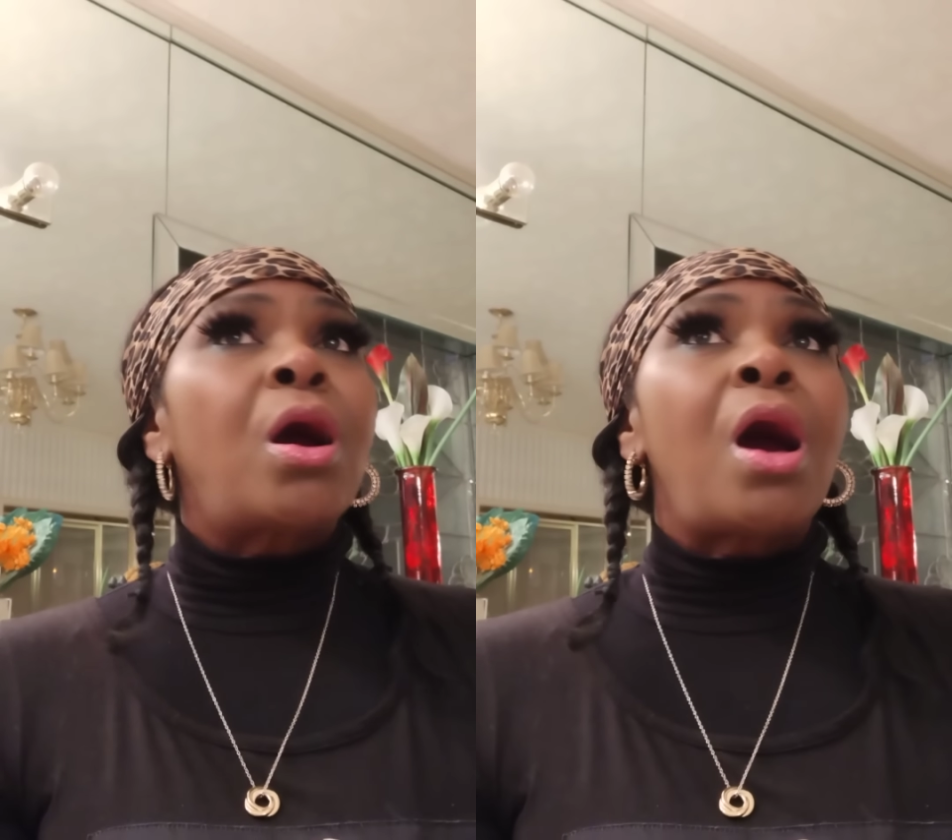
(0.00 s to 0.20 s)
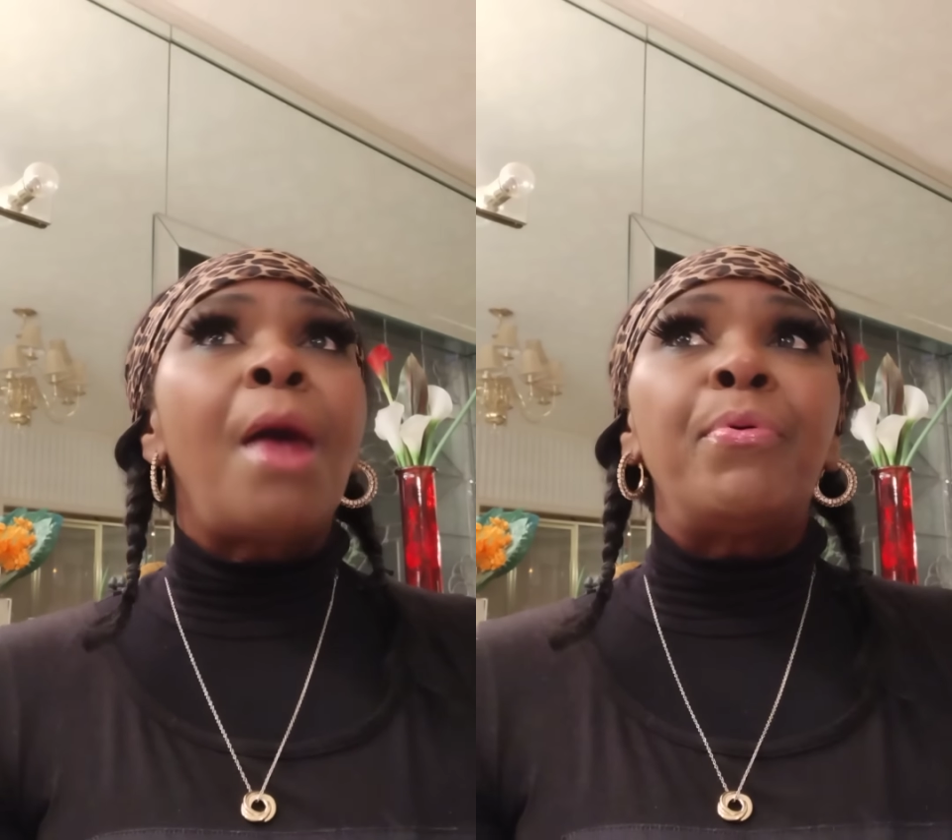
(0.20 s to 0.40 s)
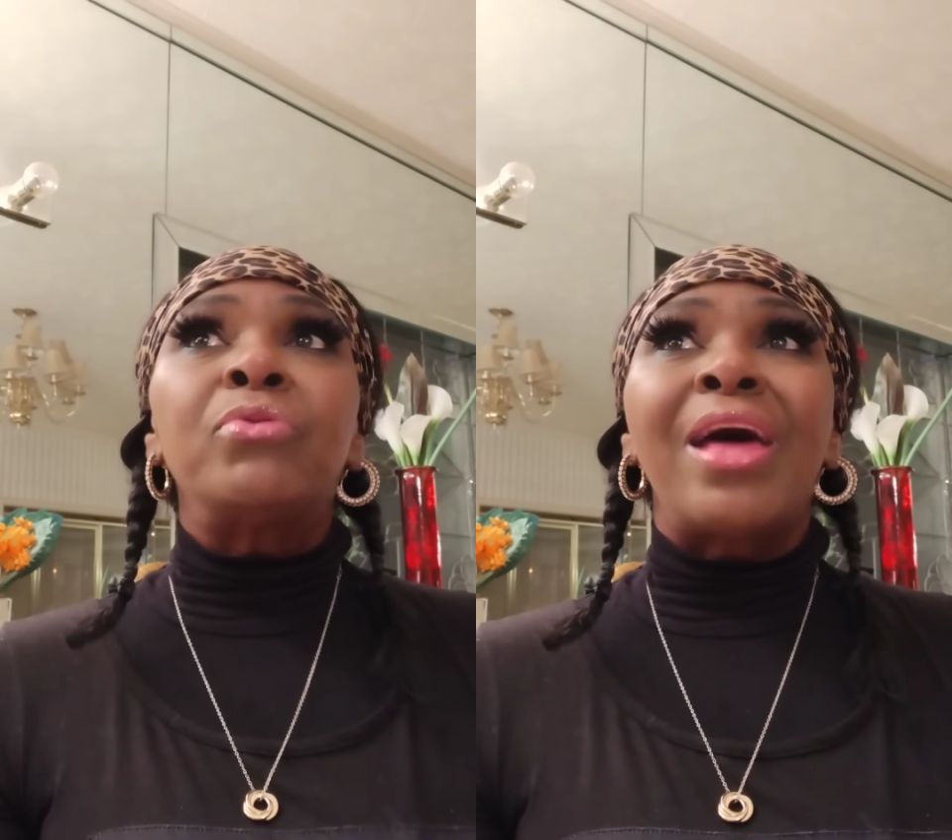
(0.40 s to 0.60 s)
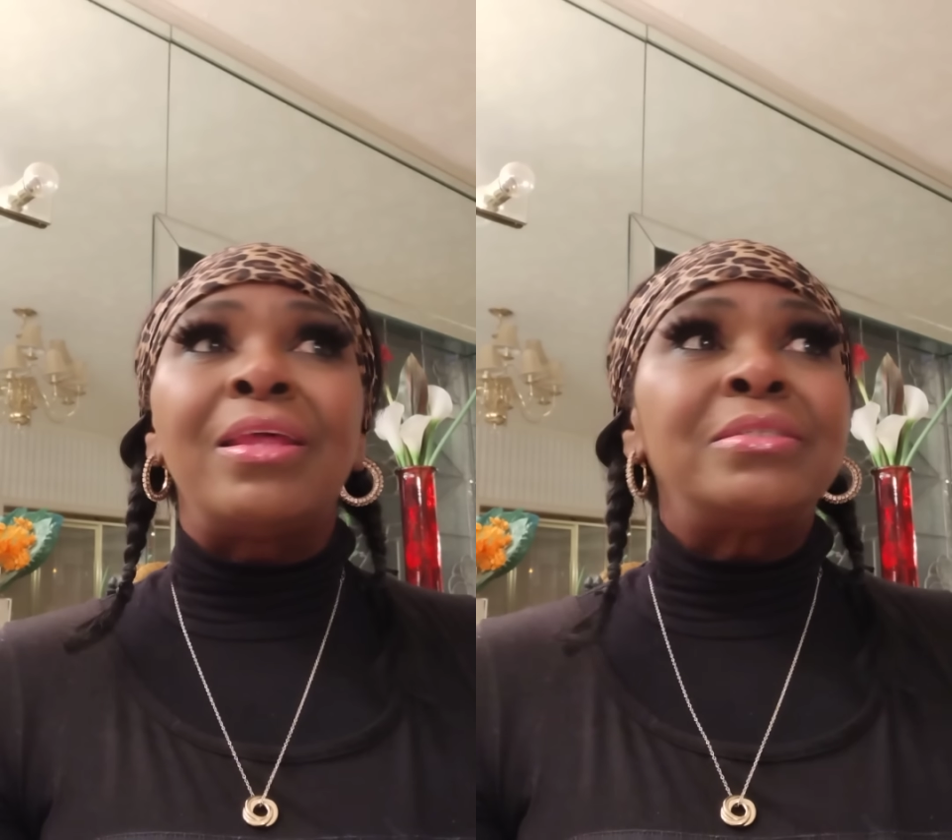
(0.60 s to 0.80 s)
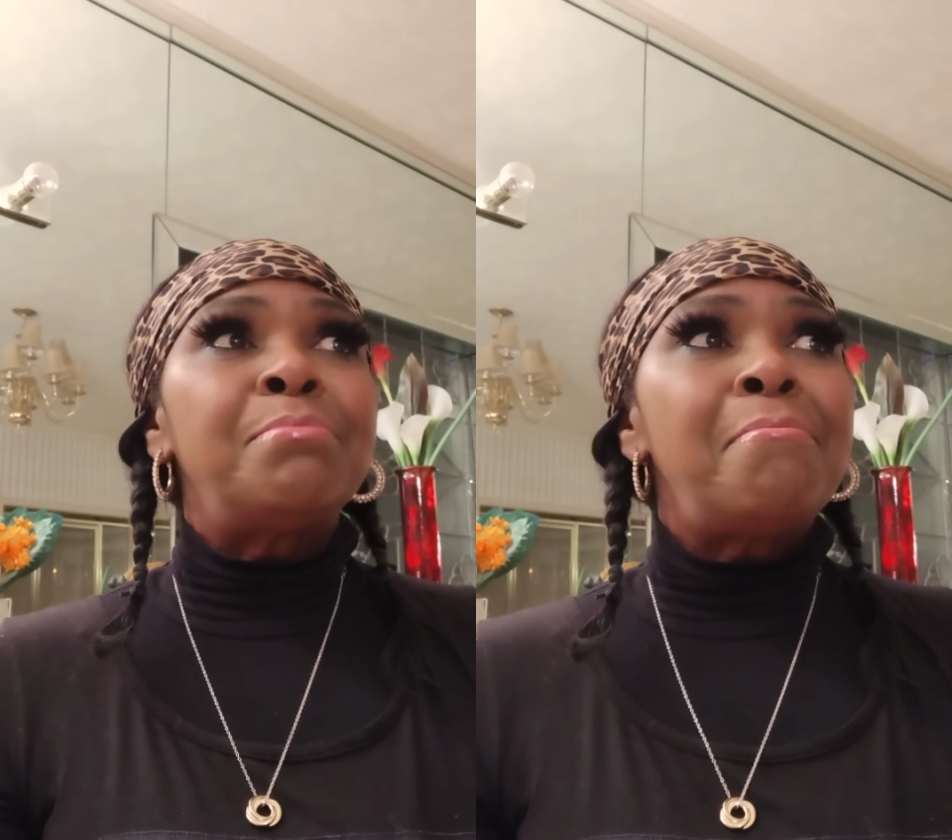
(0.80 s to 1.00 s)
couple that
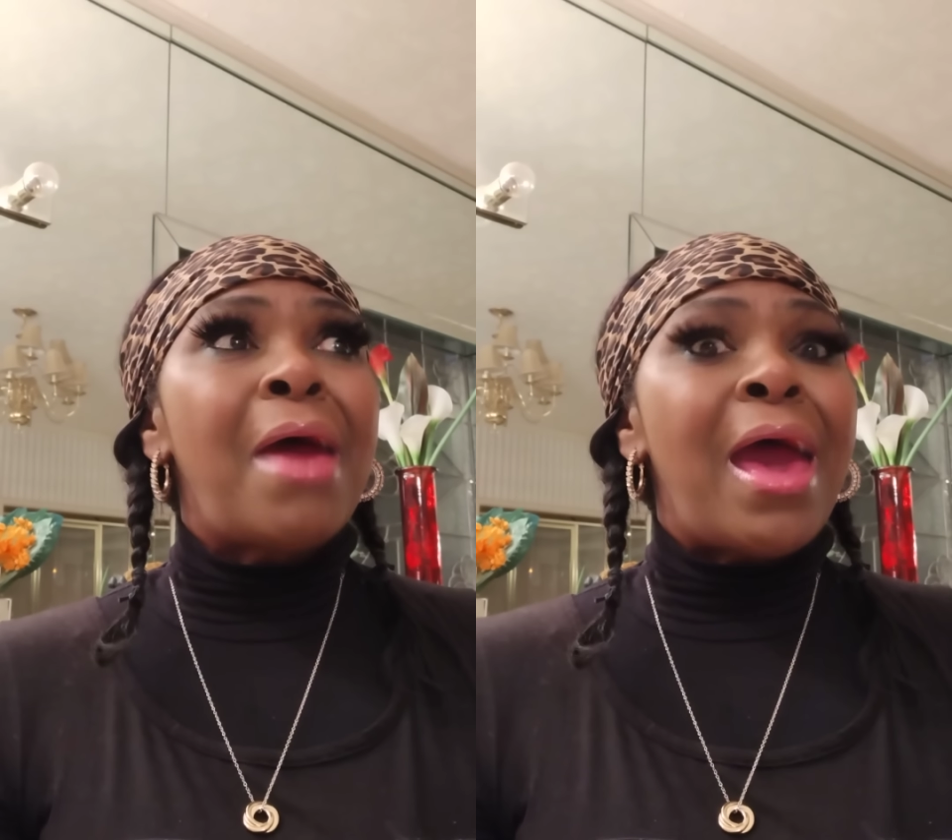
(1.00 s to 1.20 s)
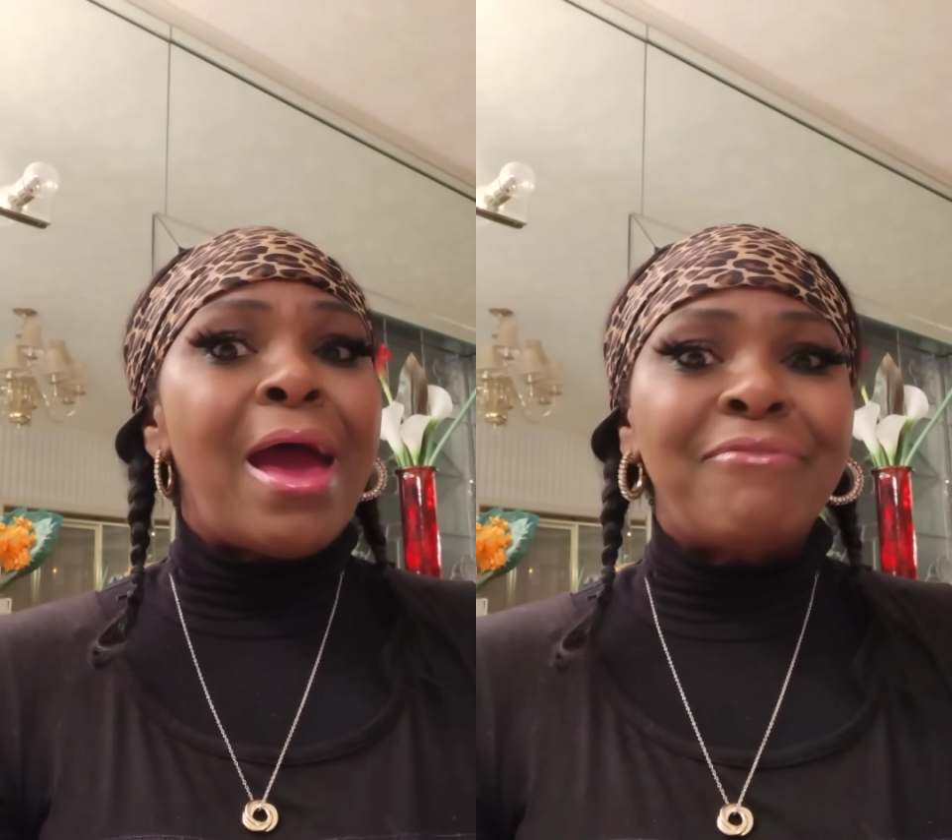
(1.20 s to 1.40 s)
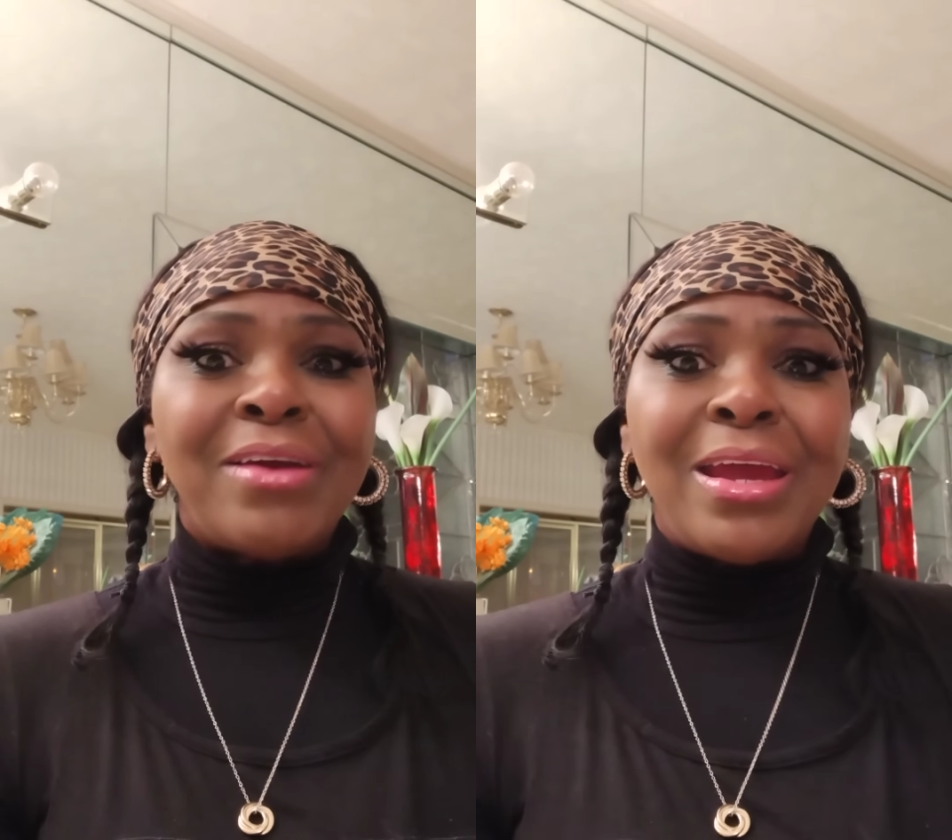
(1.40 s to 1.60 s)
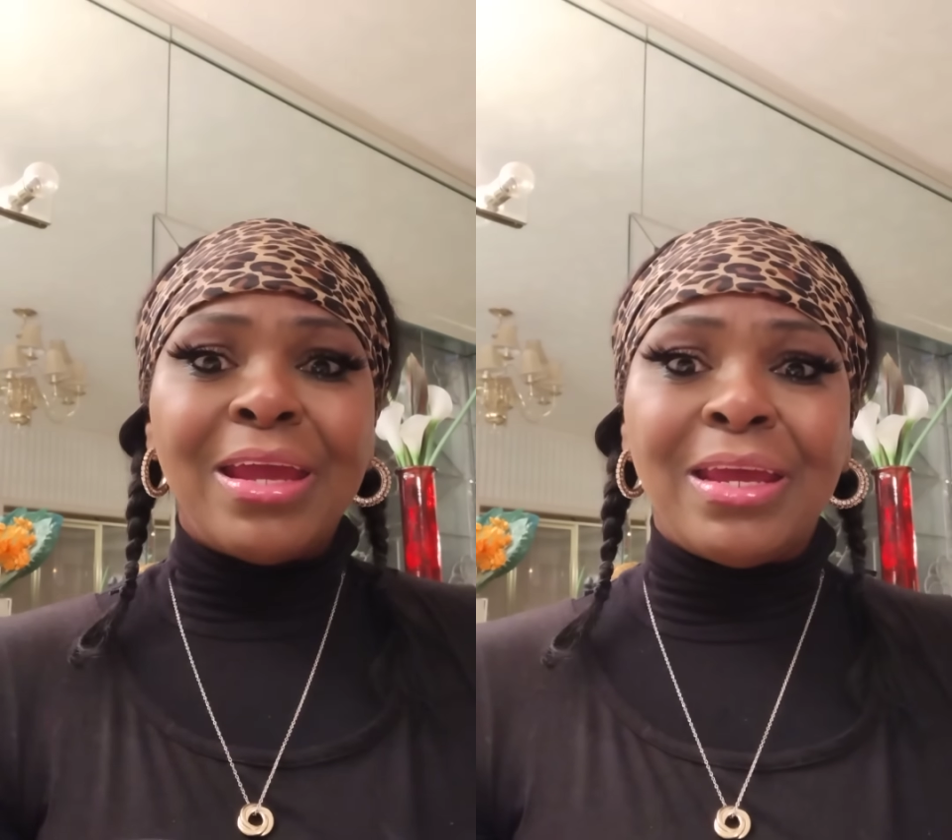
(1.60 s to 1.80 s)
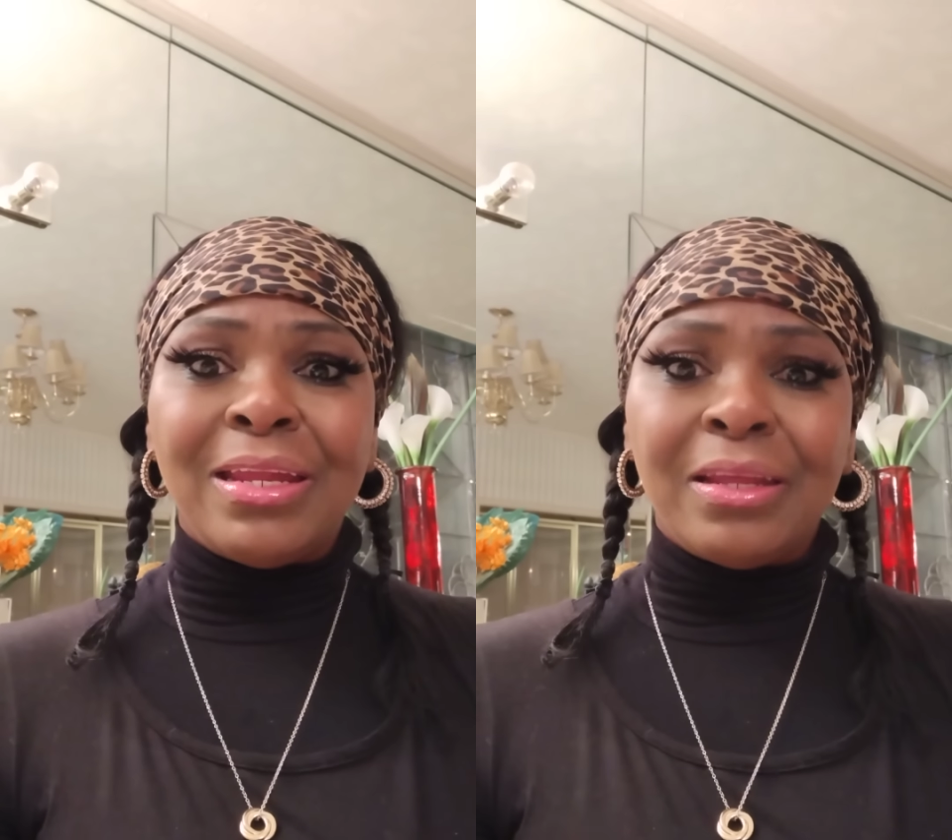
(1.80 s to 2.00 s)
is
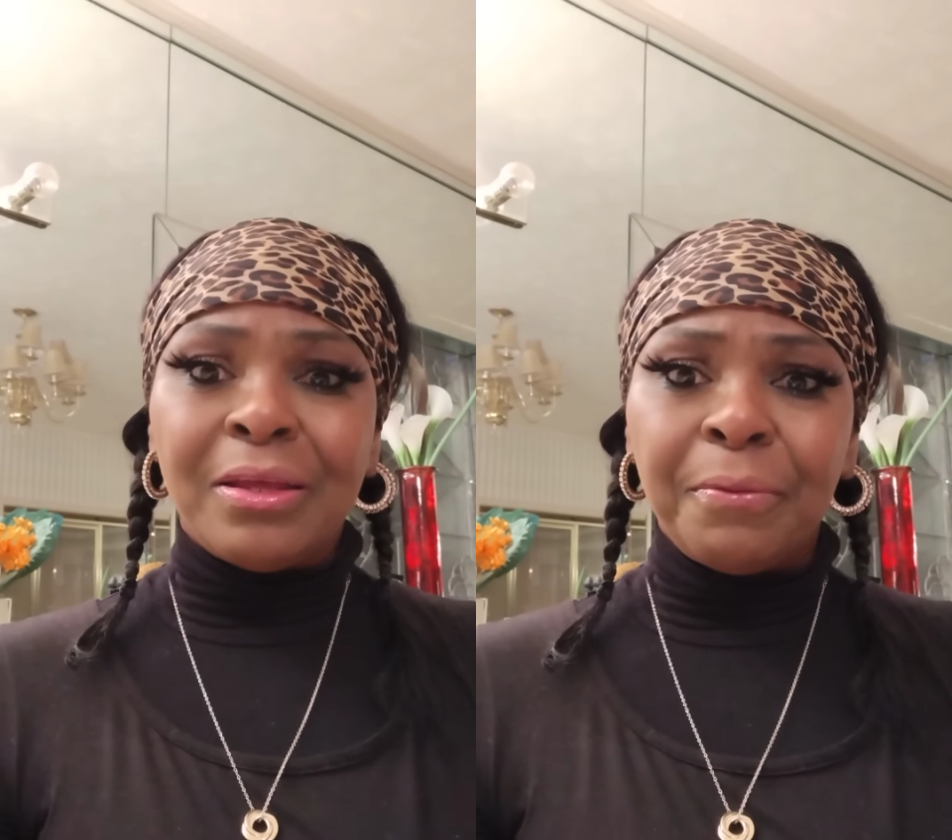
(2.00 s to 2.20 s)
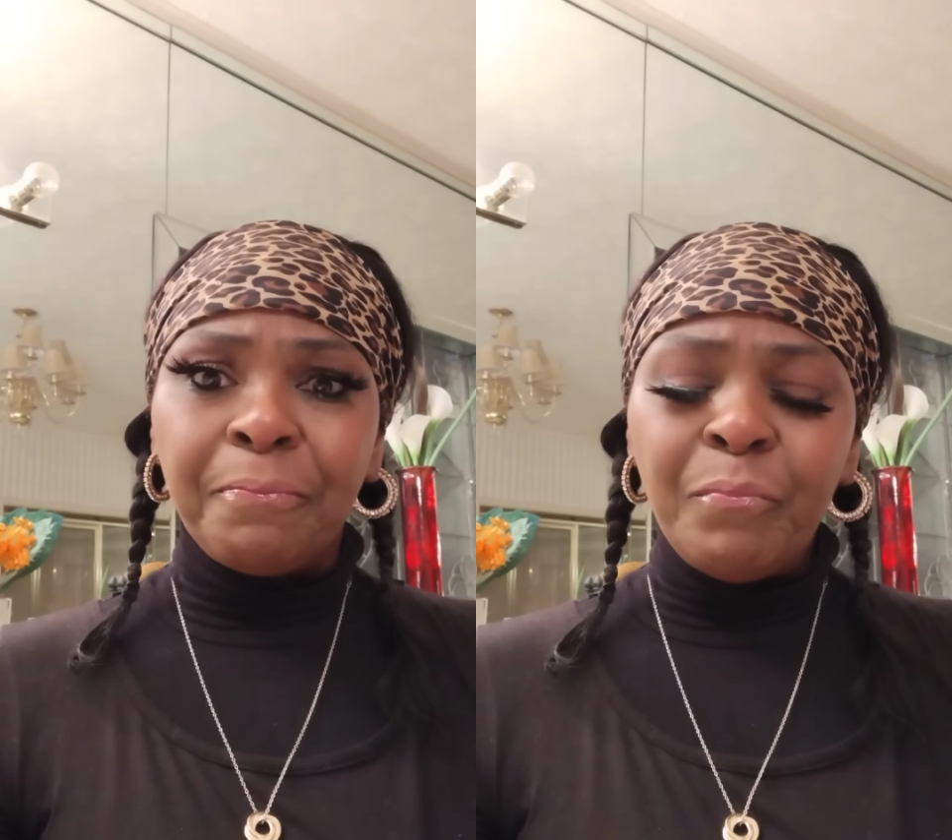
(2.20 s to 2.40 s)
married.